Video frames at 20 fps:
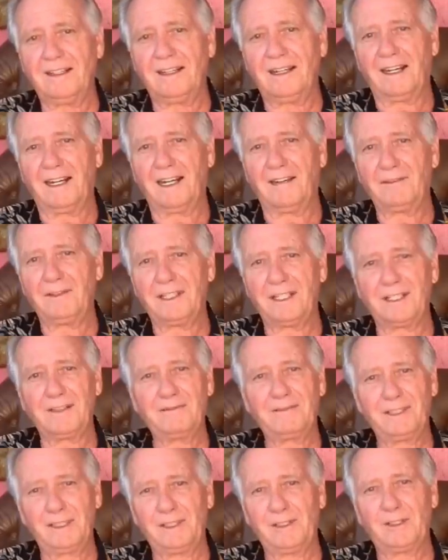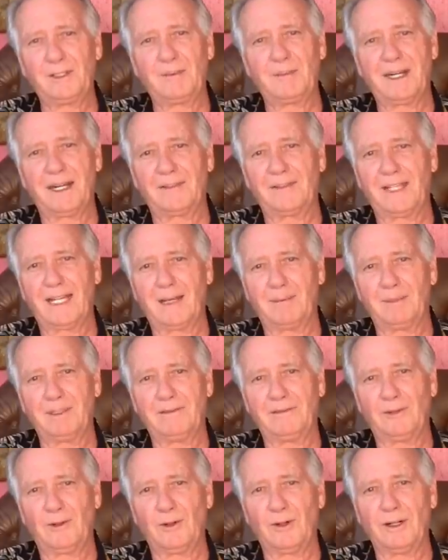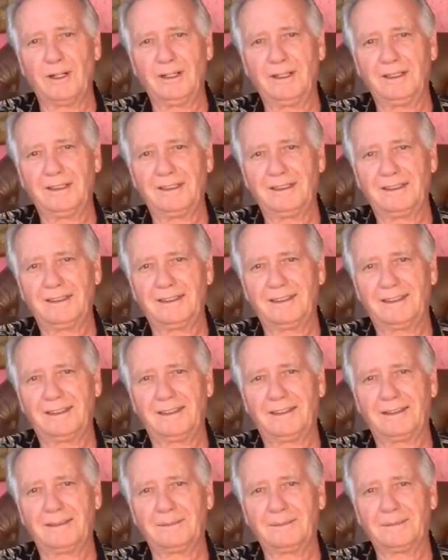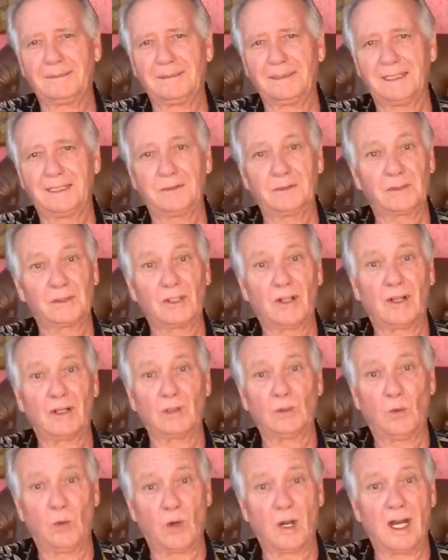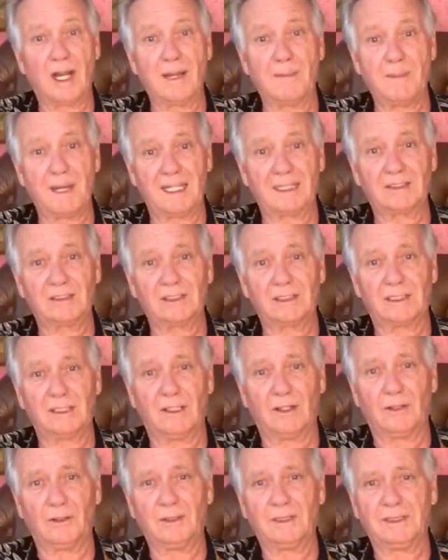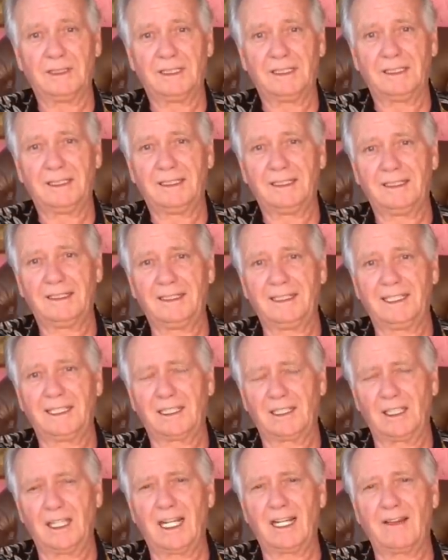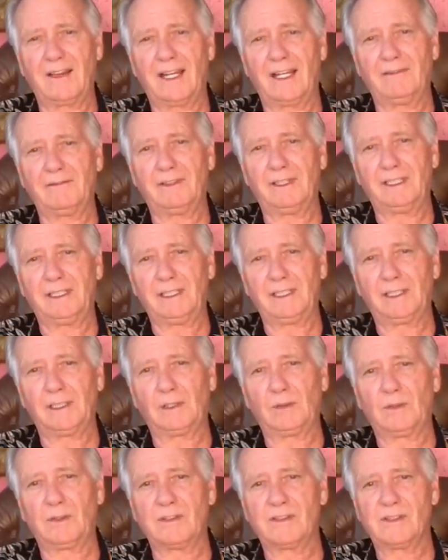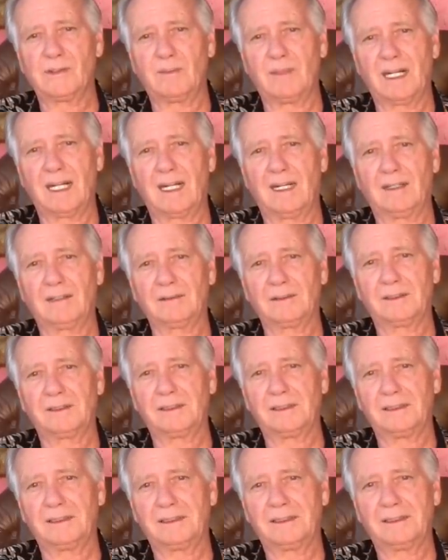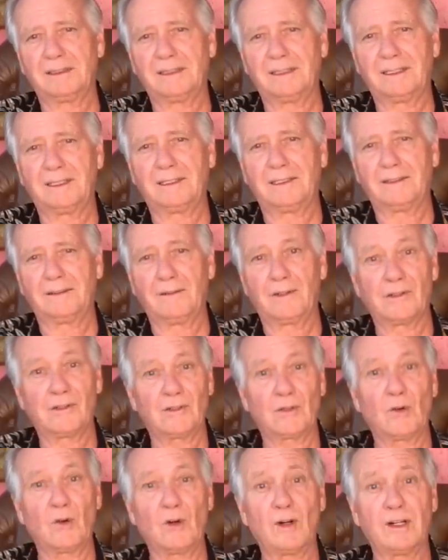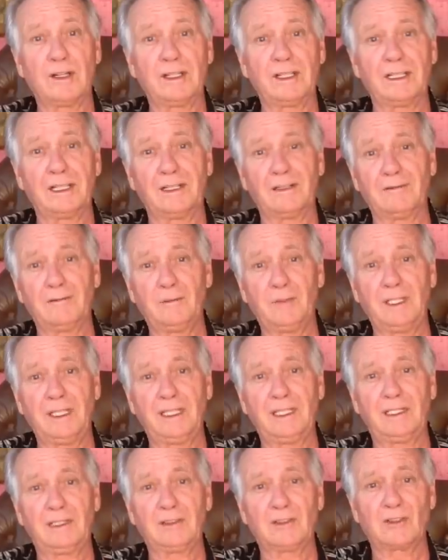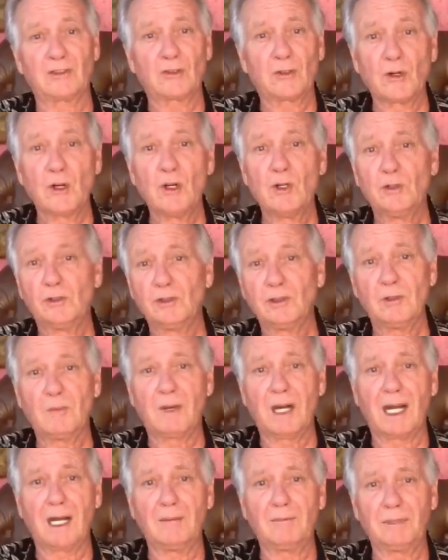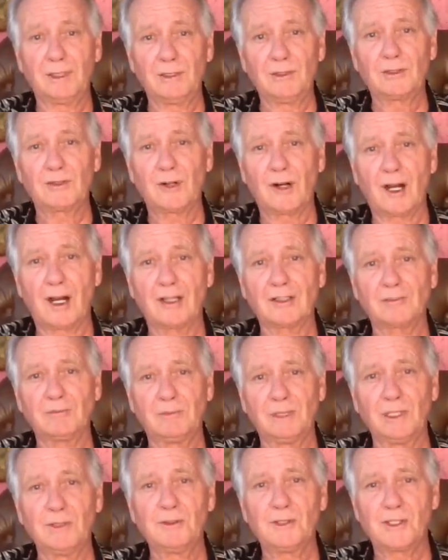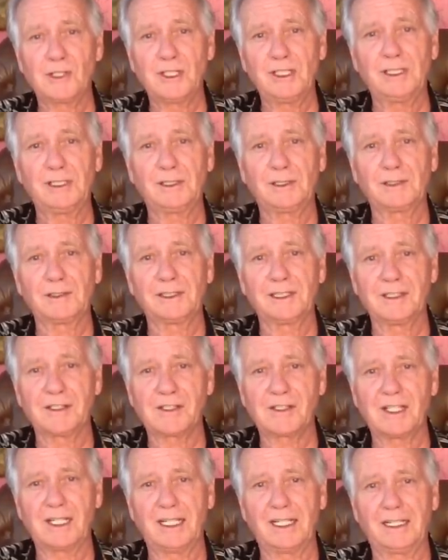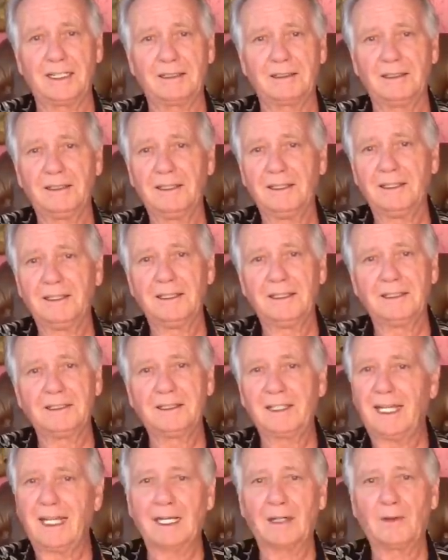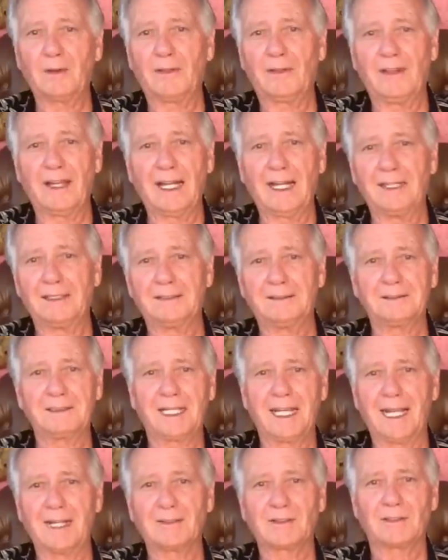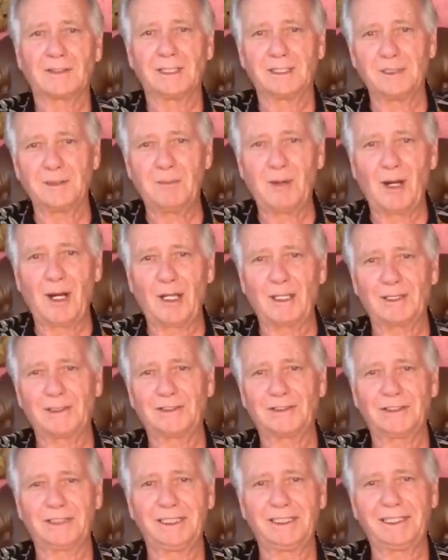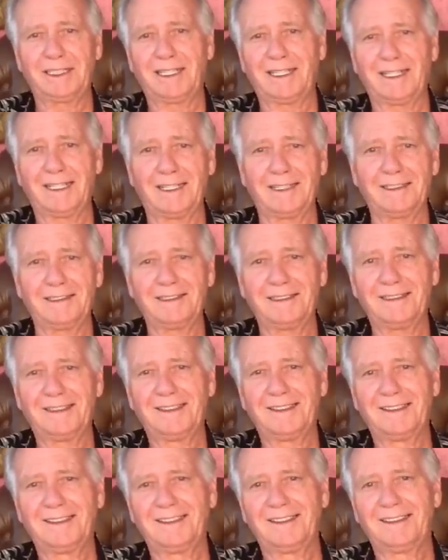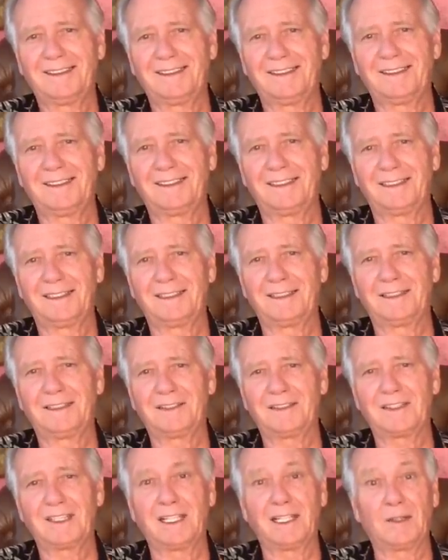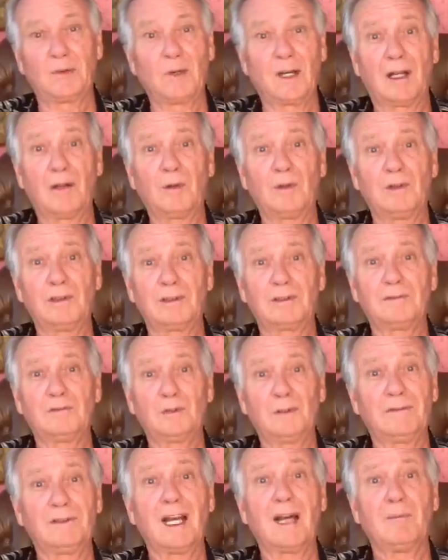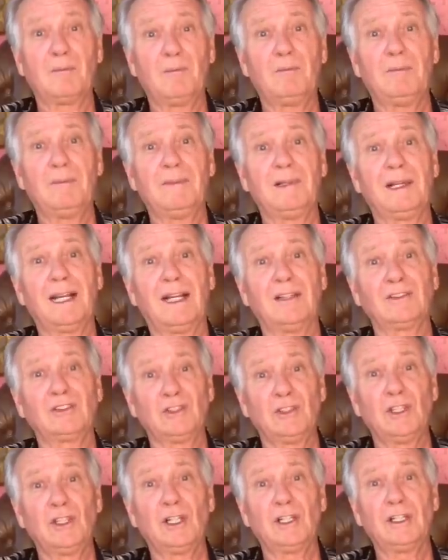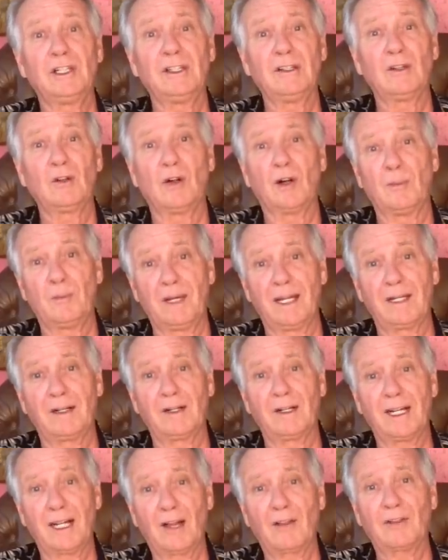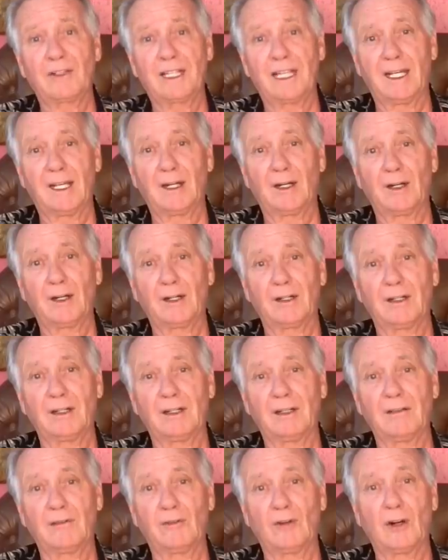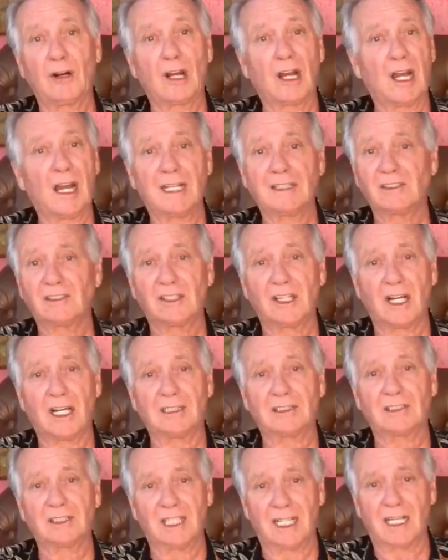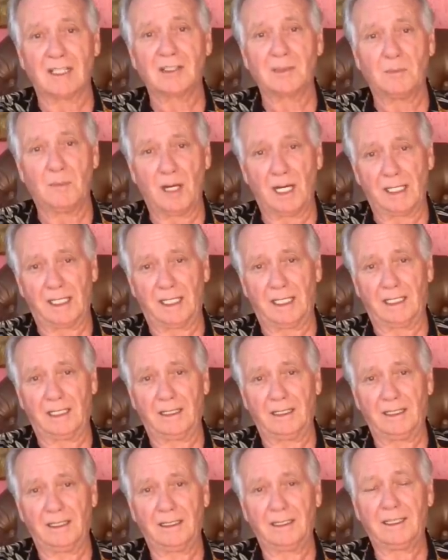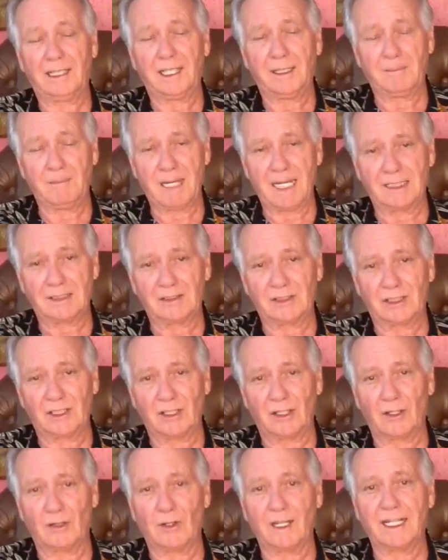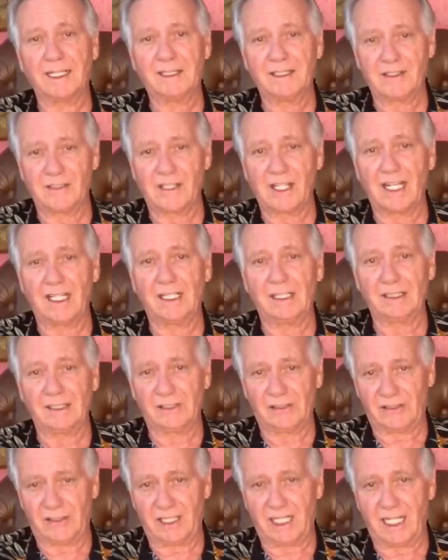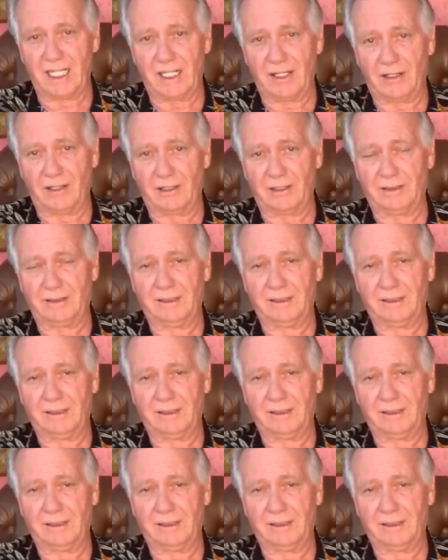I've done a video about that before. It was called Why Mexico? And a lot of that video was about the story of being screwed by Blue Cross Blue Shield and saying, to heck with that, and canceling the policy and saying, well, we've got as good or better health care for lots less money in Mexico and deciding to stay here.